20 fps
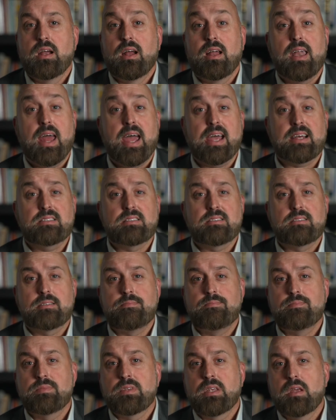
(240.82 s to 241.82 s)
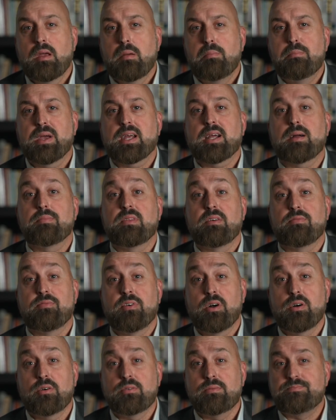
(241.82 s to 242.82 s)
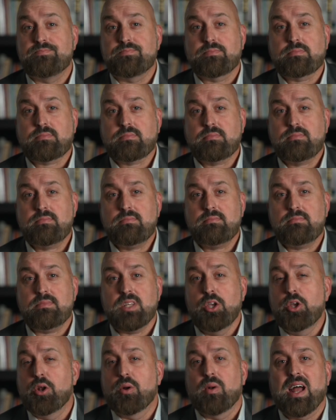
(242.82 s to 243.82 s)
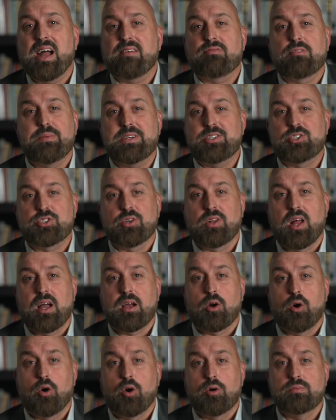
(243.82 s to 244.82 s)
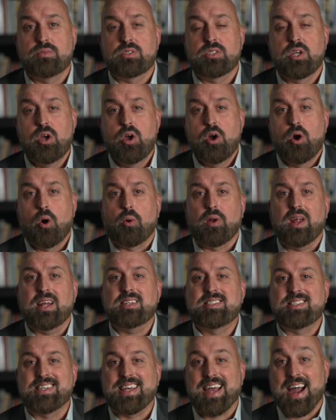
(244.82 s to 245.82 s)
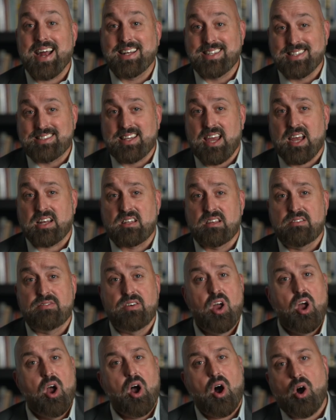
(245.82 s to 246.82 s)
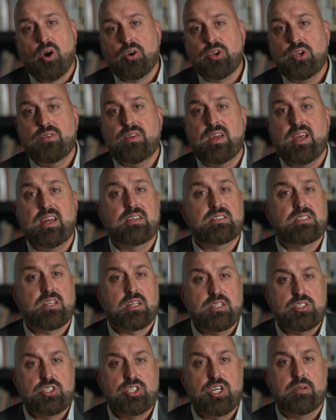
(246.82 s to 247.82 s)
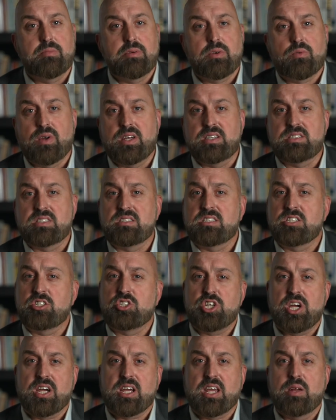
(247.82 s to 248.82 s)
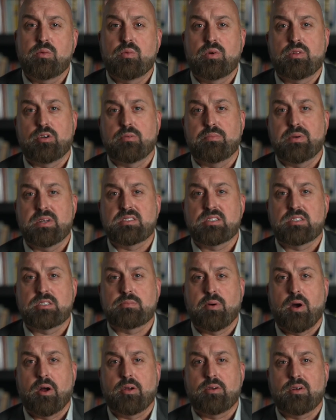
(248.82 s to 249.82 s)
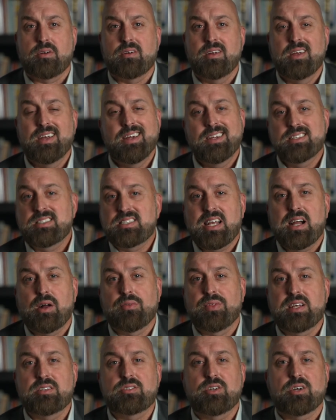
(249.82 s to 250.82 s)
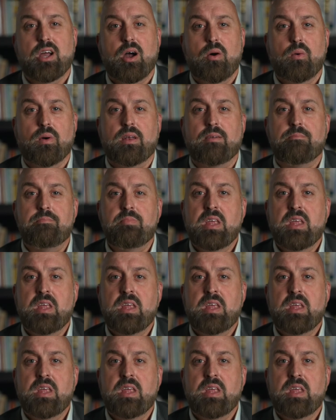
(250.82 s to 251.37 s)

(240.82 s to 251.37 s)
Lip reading: Next, pick up the phone. You don't have to be Sherlock Holmes or an NCI detective. All you need is a legitimate reason to check in with your business partner, see how things are going.